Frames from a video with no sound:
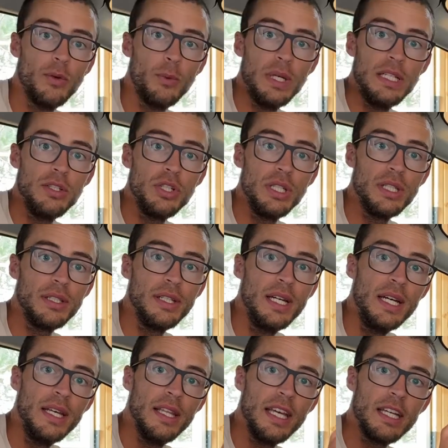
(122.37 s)
windshield,
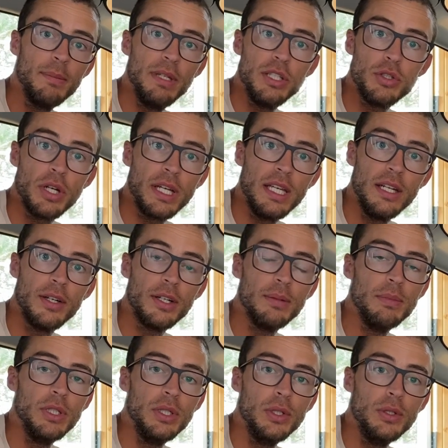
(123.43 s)
they can be tricky to
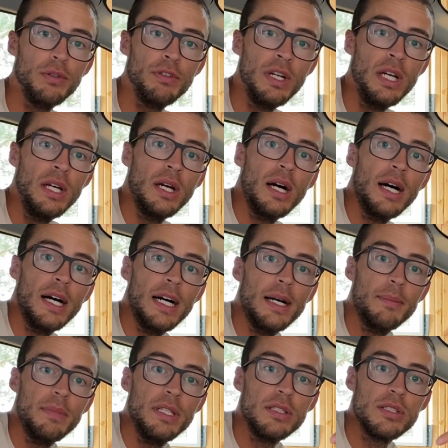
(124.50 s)
remove.
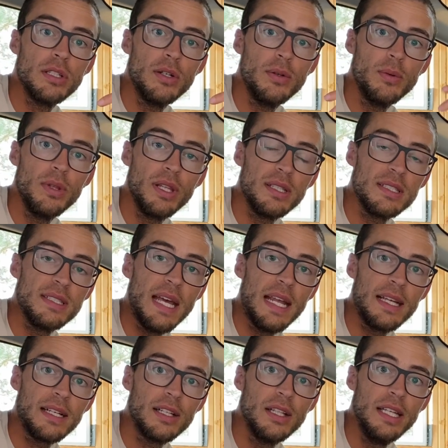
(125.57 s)
And so the
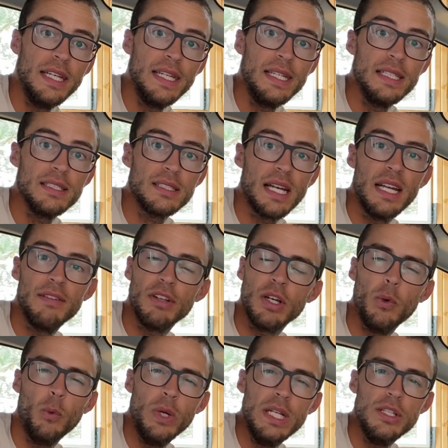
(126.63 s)
static cling is kind of like
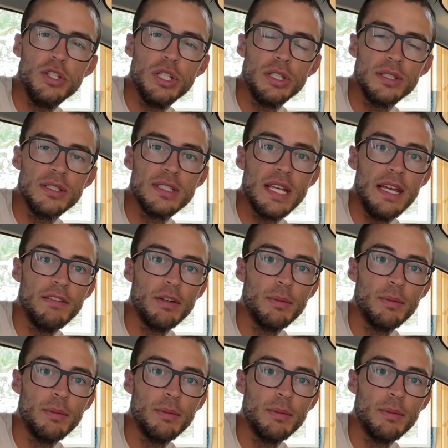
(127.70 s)
a windshield saver